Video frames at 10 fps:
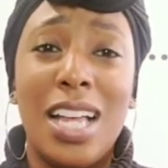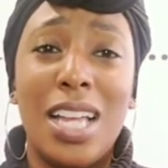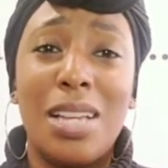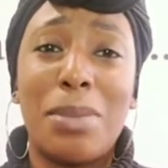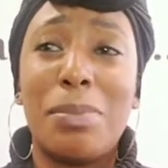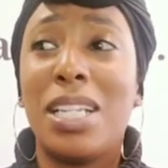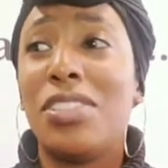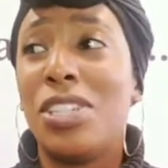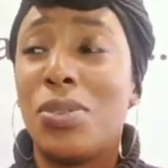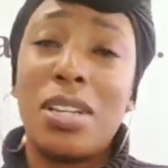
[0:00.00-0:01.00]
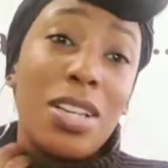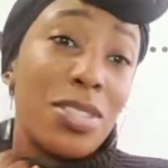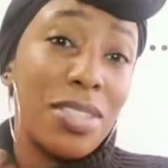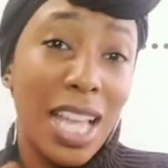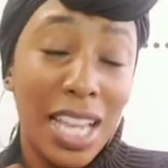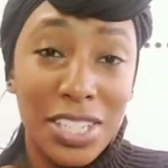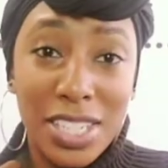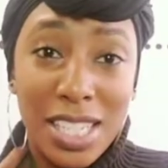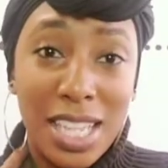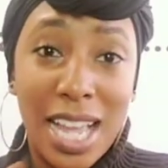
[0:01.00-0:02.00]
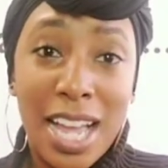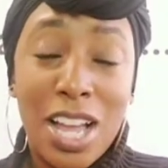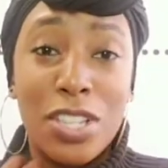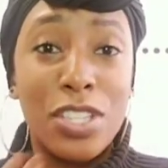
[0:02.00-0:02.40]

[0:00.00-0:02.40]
I believe she's doing consultations now.